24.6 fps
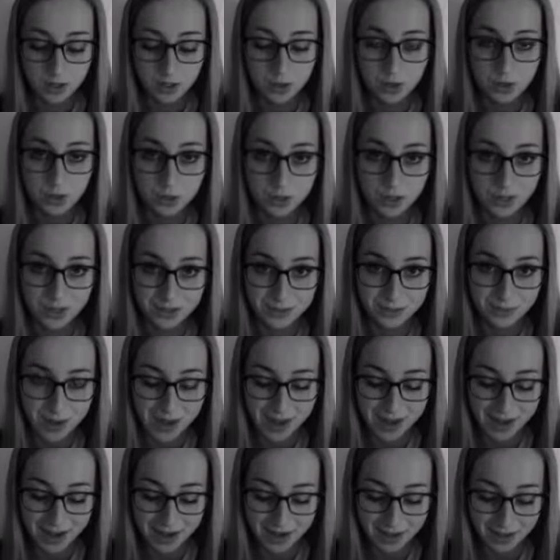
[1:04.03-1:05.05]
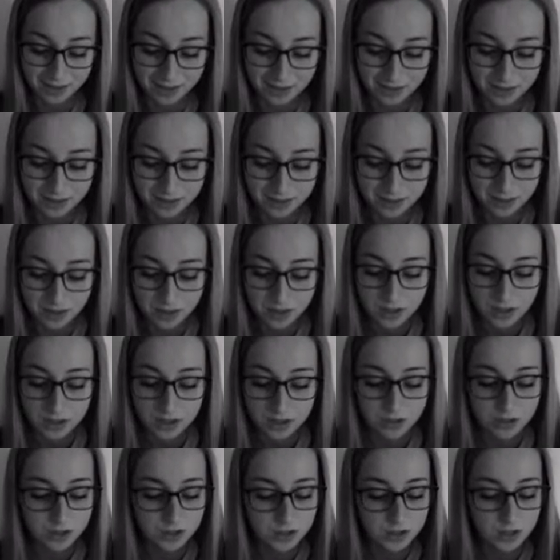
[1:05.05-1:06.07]
encourage man-hate,
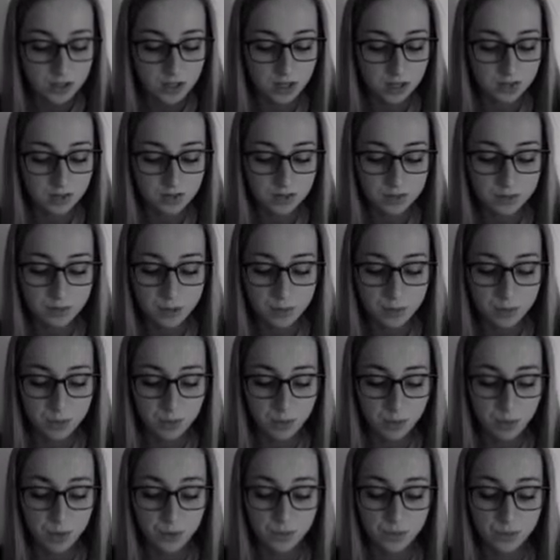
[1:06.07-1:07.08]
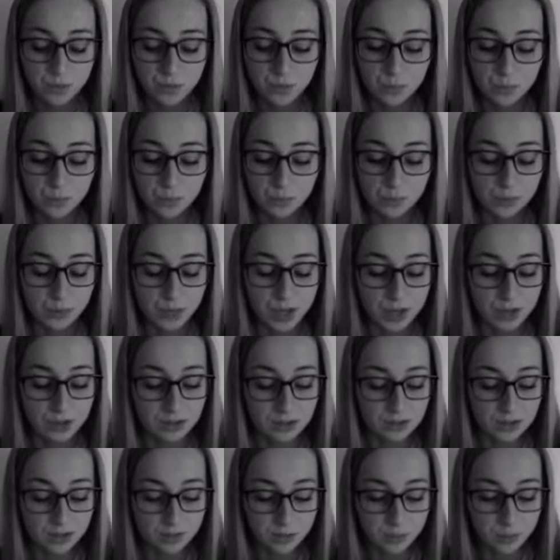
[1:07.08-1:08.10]
just like there's maybe one football player
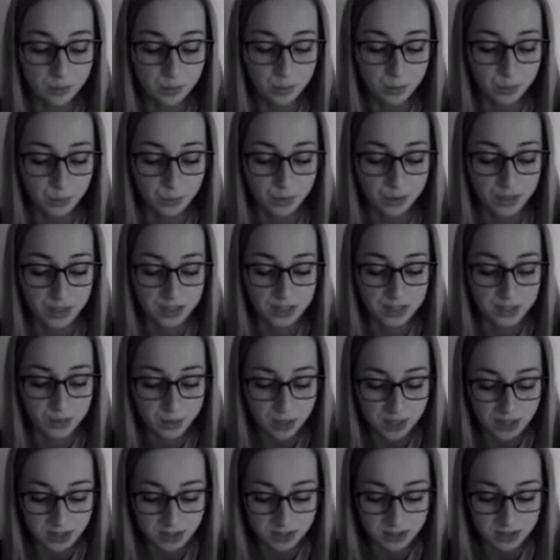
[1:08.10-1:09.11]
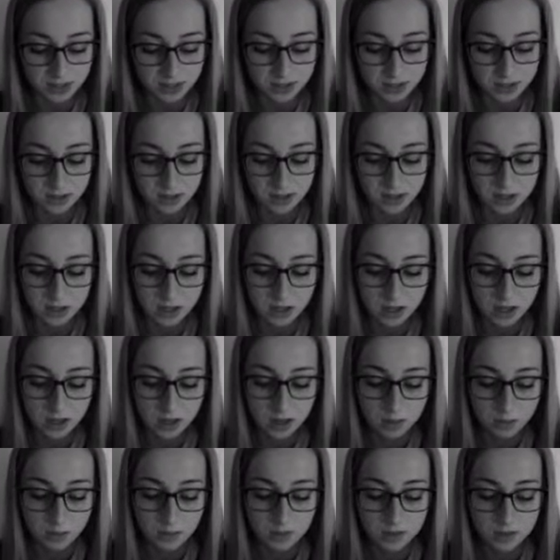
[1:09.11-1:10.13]
of Liverpool that is racist,
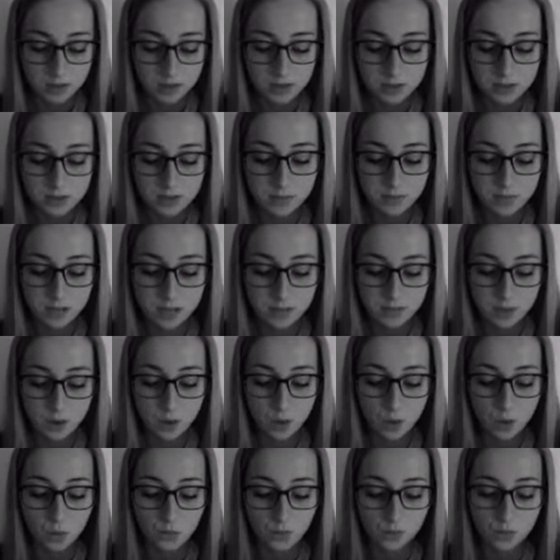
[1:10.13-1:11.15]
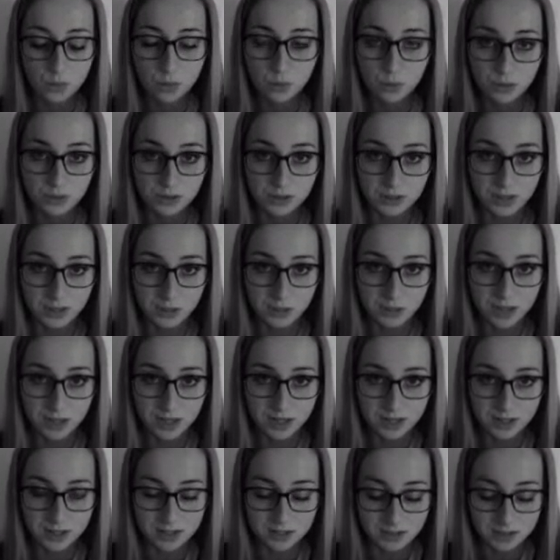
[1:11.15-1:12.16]
but that doesn't mean the whole football team
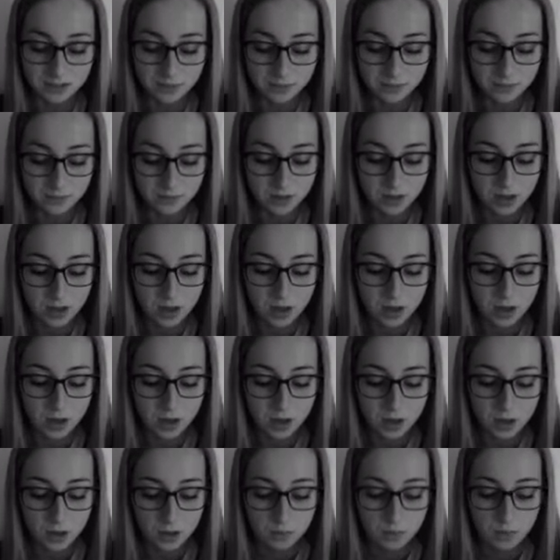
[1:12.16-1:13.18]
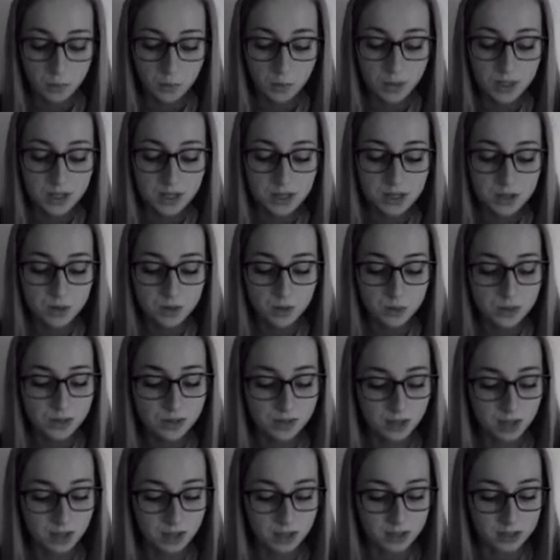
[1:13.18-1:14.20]
is. What we need to
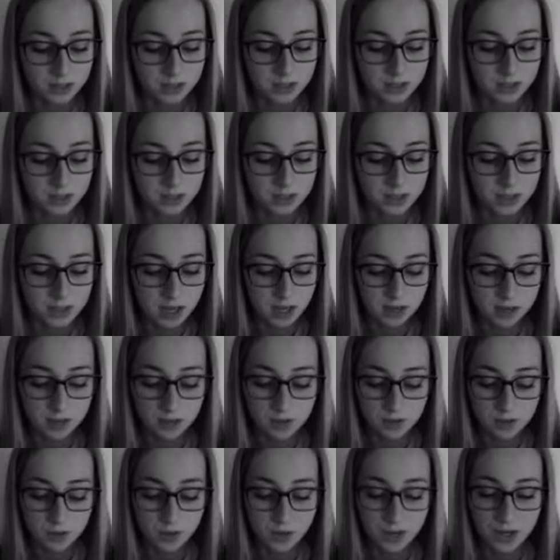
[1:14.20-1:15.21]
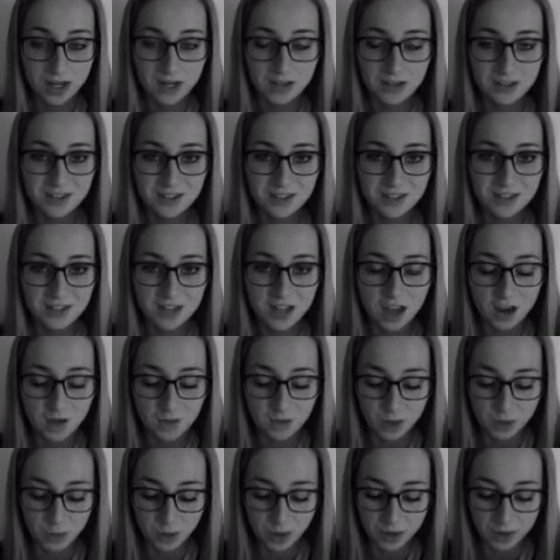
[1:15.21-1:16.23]
realize is that there are idiots
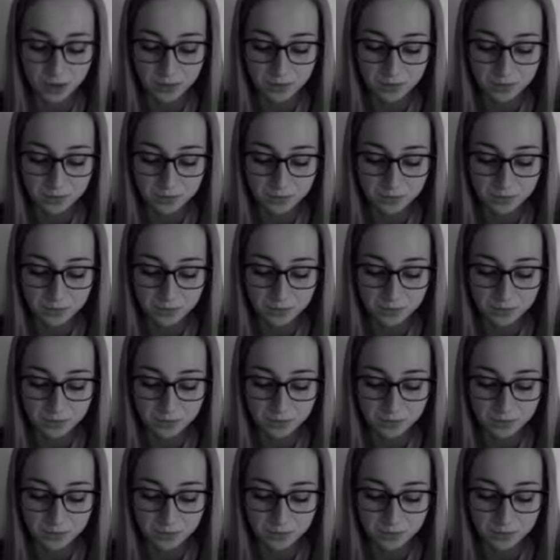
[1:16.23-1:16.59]
everywhere,